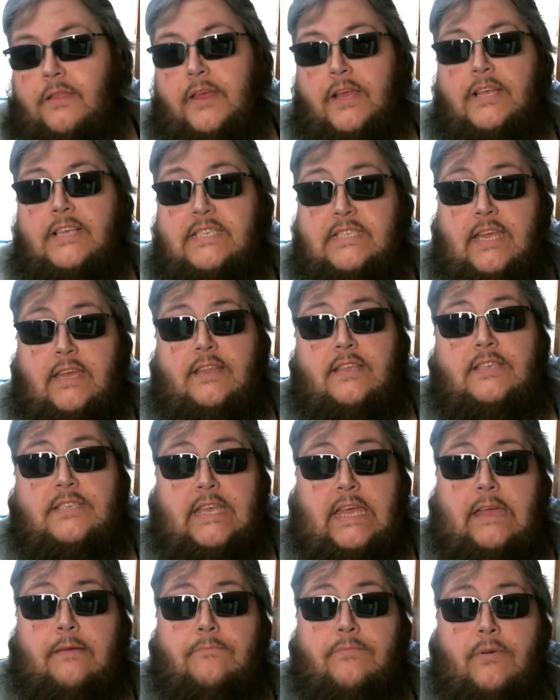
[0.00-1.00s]
things stay the
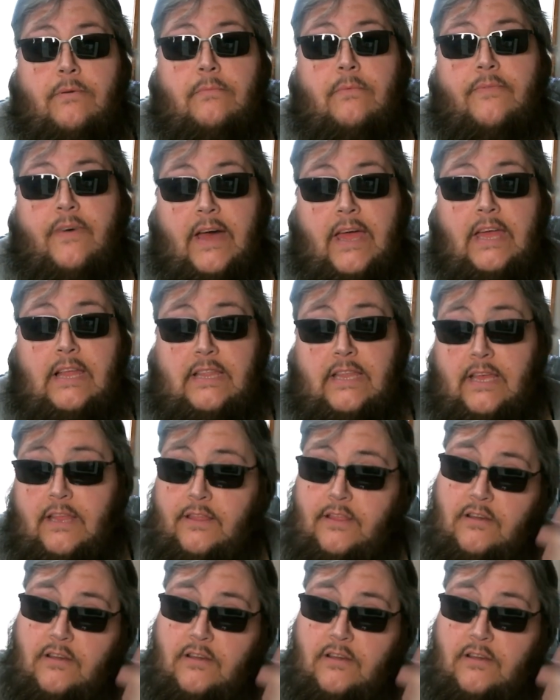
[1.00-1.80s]
same from a violin.